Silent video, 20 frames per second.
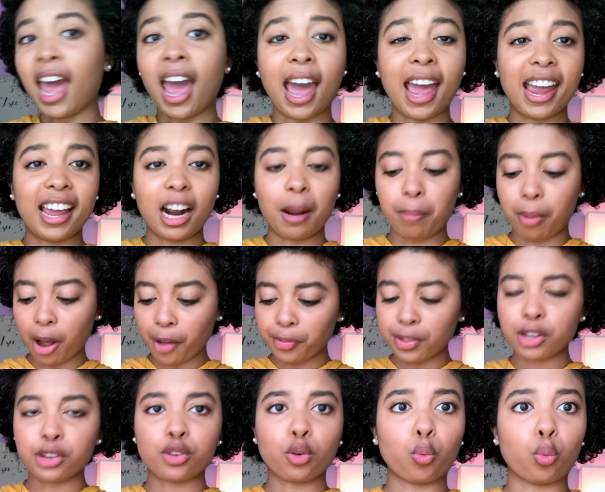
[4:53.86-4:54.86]
And I bought
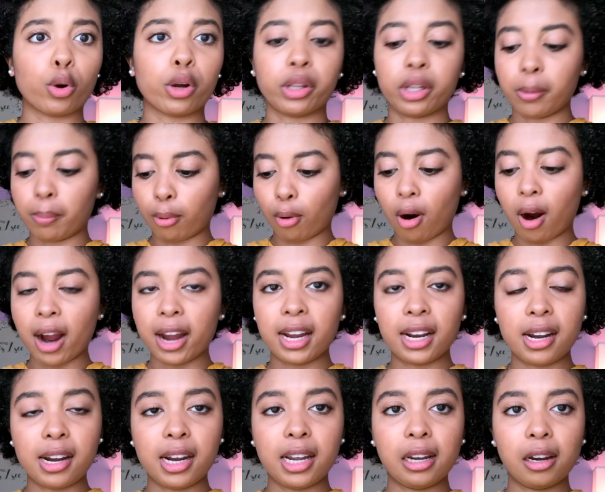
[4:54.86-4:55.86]
this really bright
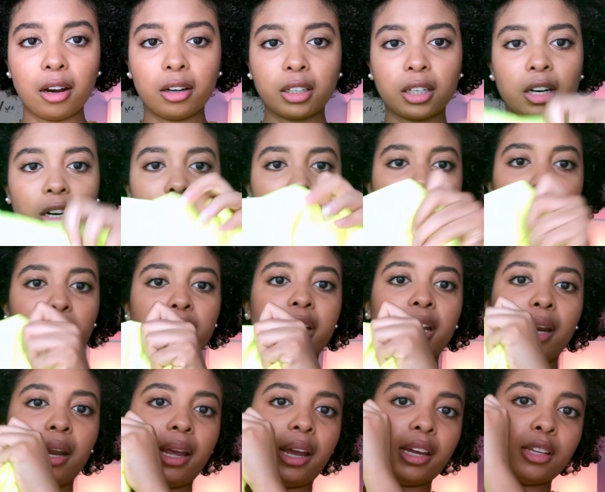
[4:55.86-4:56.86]
neon color
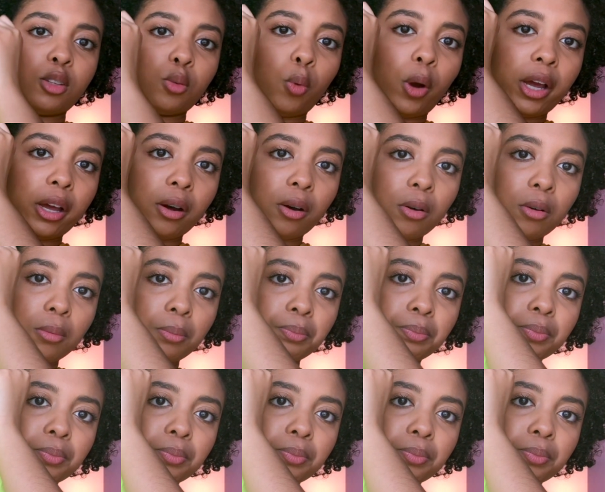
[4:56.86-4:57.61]
in it as well.